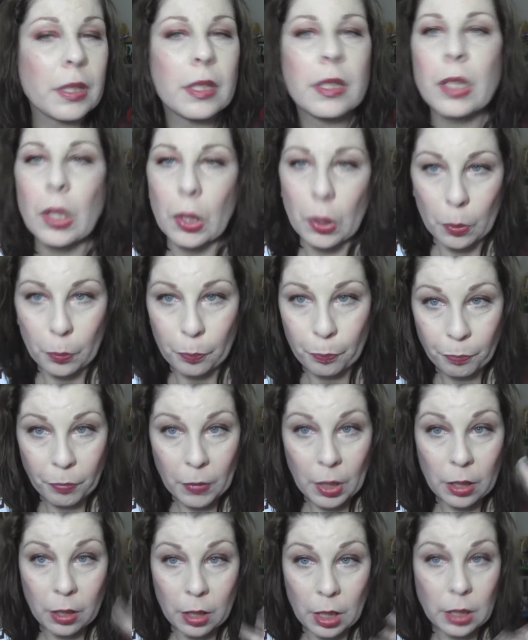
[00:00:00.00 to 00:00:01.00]
So
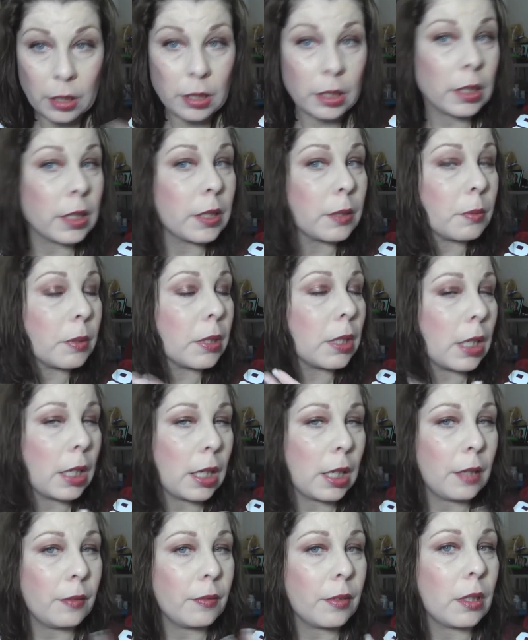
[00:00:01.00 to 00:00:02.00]
that is what I
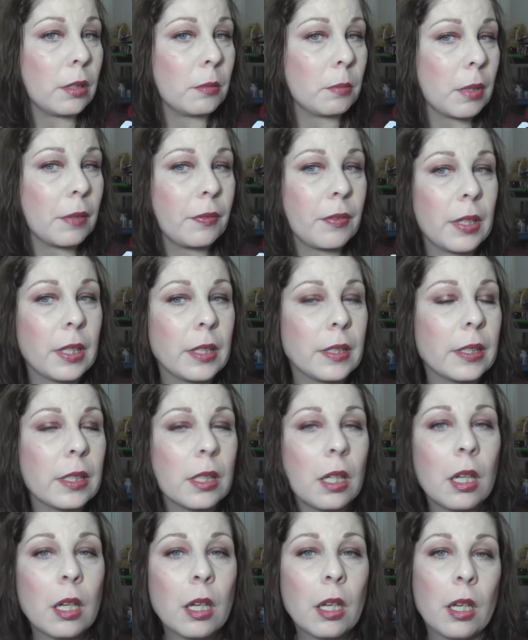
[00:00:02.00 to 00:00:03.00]
have on my
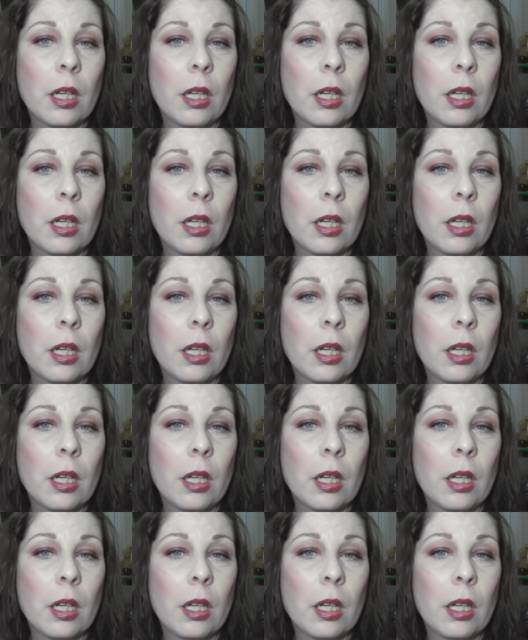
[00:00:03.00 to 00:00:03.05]
face